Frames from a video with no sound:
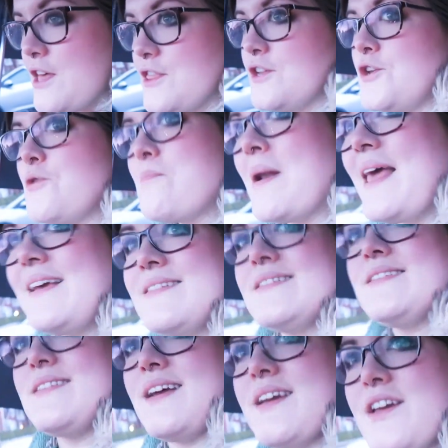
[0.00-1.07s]
the new
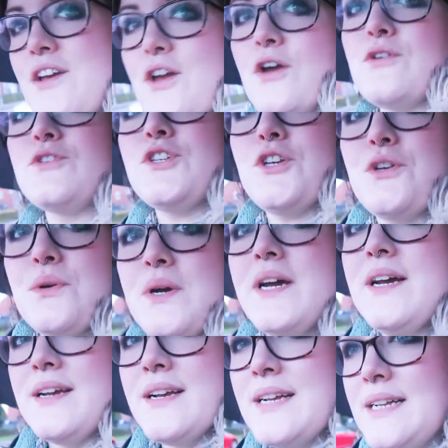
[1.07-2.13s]
places I can go
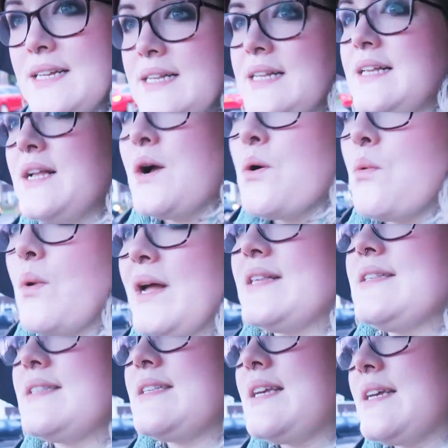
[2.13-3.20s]
to once